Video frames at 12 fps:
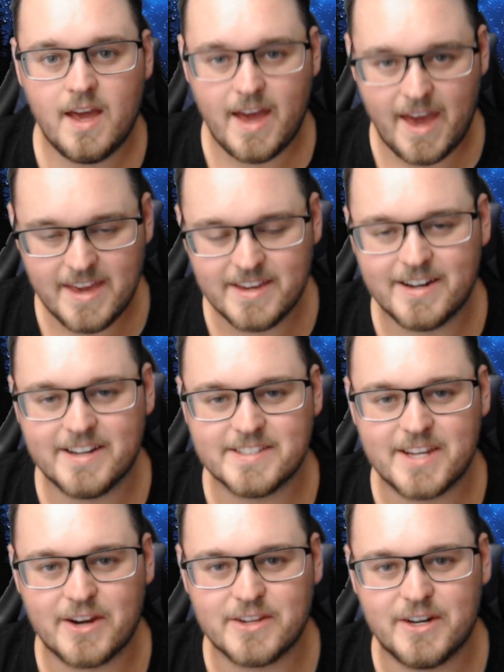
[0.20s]
Hey guys,
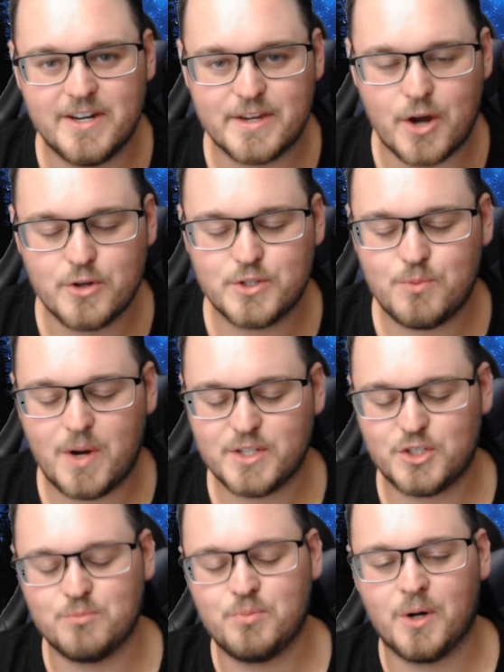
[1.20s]
Darren Kelly, Coach of Blind
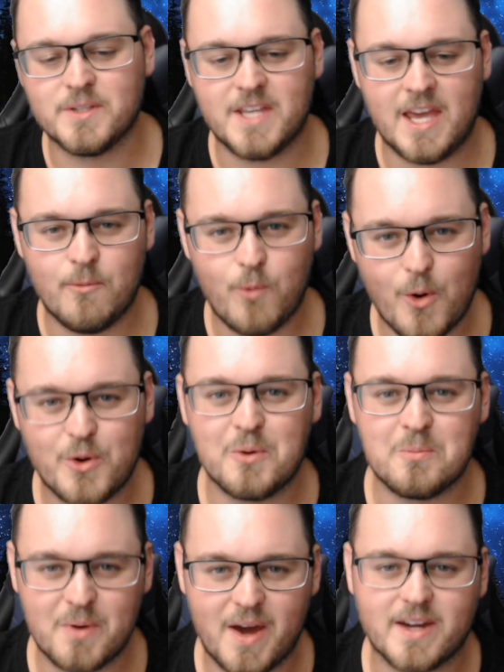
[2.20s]
Pods, and
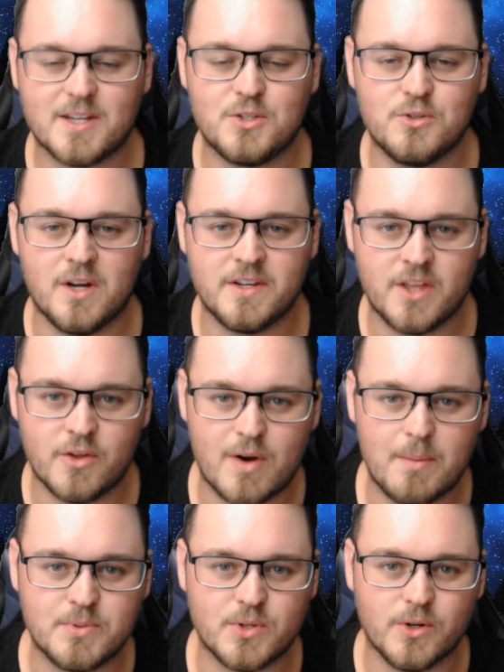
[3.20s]
welcome back to another
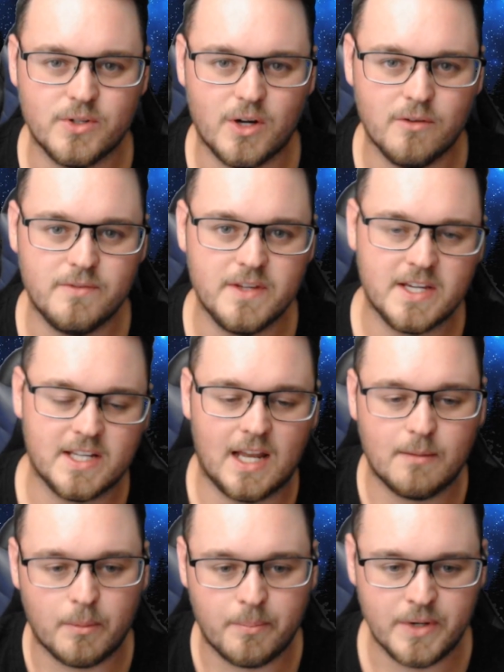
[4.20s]
episode of the
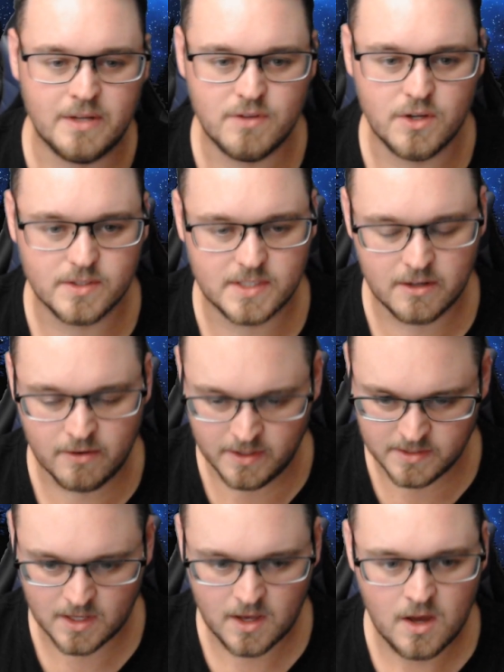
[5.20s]
Club Preview
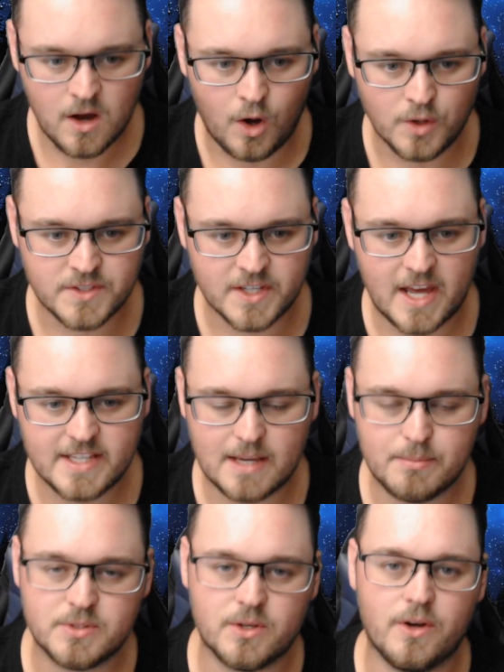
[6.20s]
Series. On today's
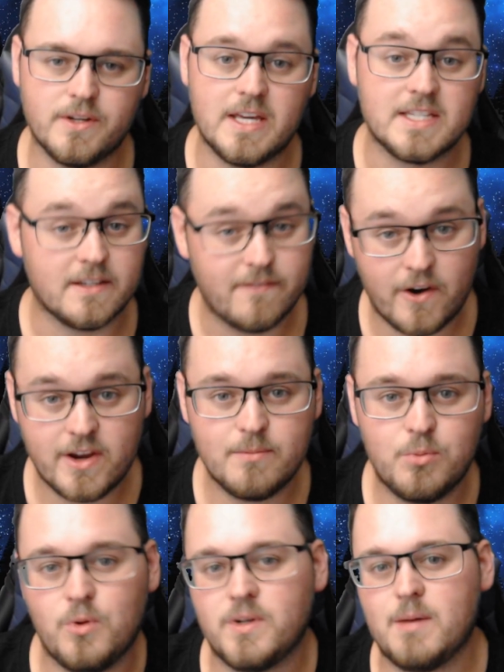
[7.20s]
episode, it's a very
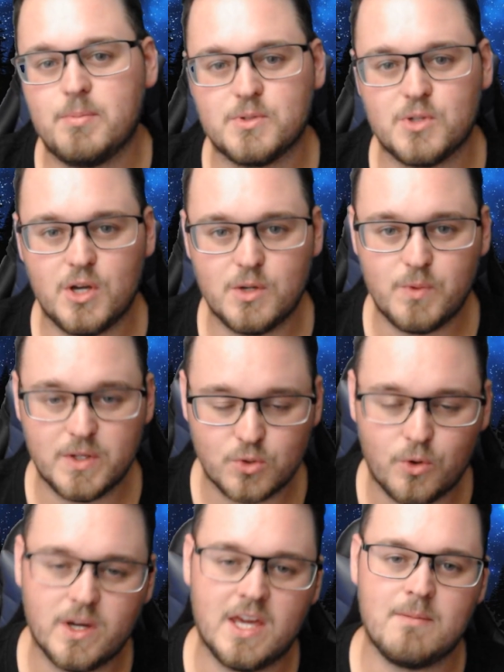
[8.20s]
important episode. We're
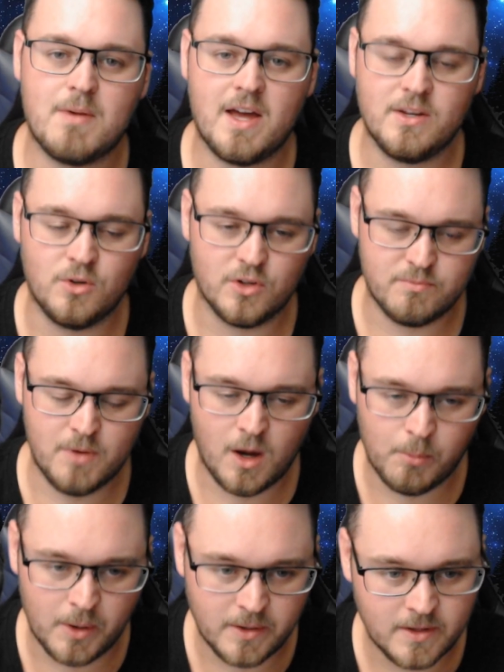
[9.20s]
talking about North
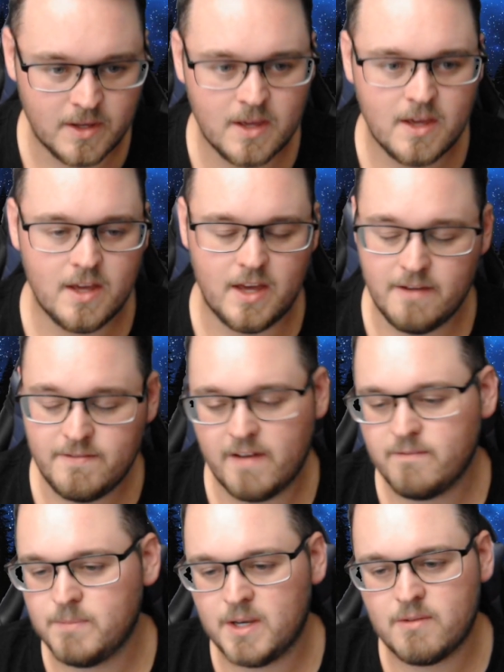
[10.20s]
Melbourne. If you
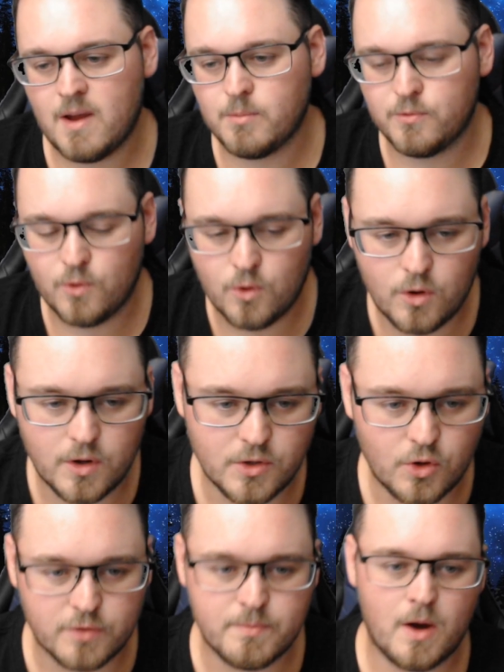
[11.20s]
haven't been around before,
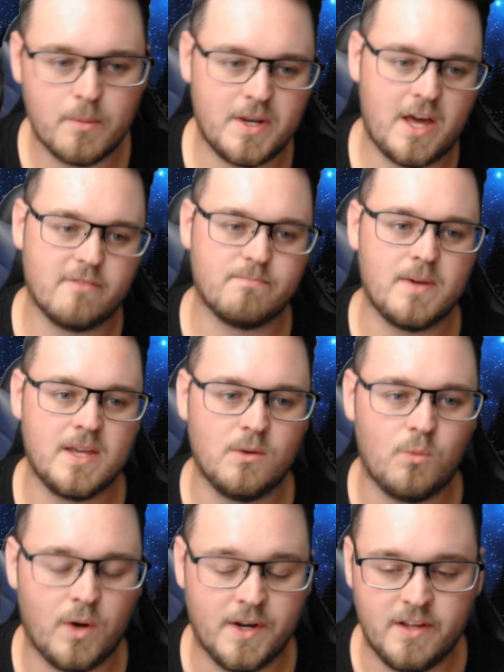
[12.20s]
North Melbourne have
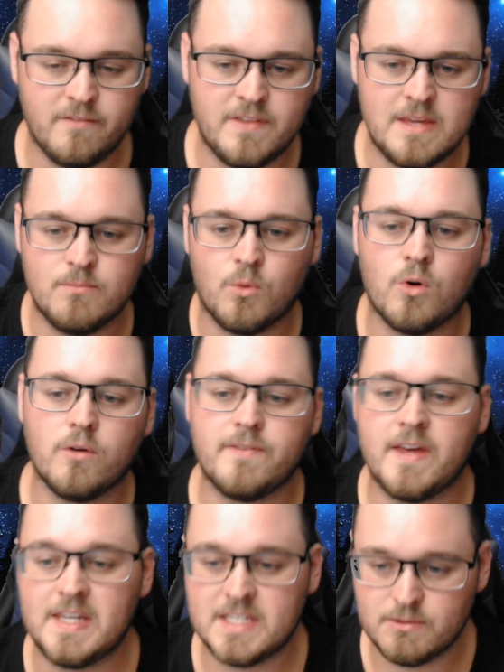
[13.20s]
been one of the more
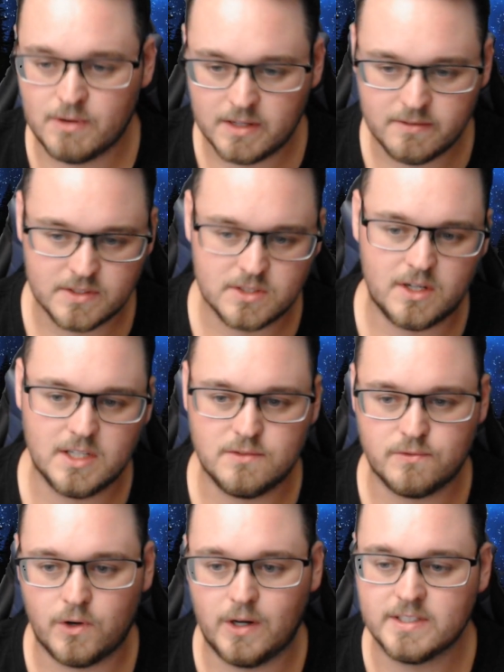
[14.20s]
fantasy relevant sides
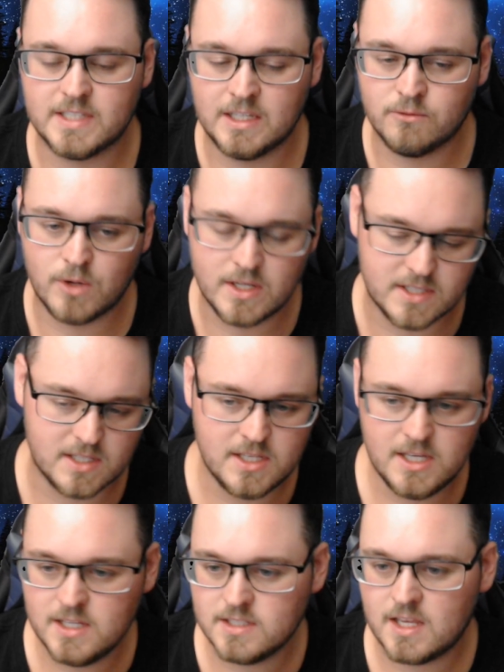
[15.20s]
for us in recent
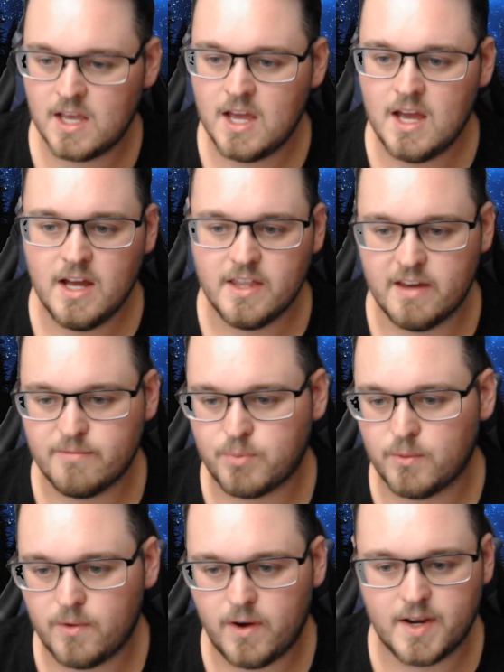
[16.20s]
years. They've
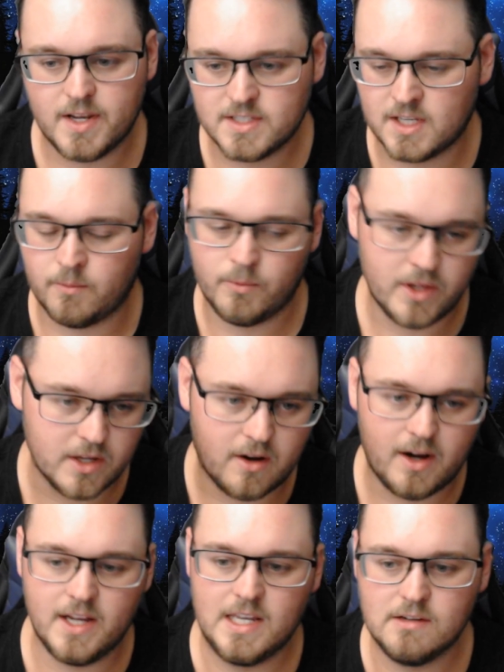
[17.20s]
provided some really
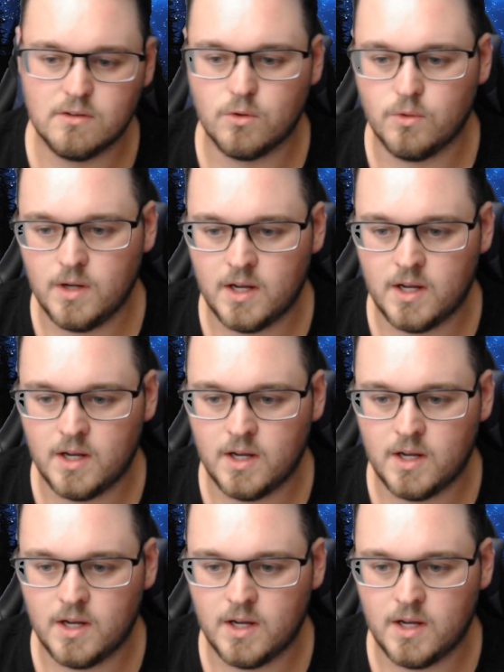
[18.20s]
high level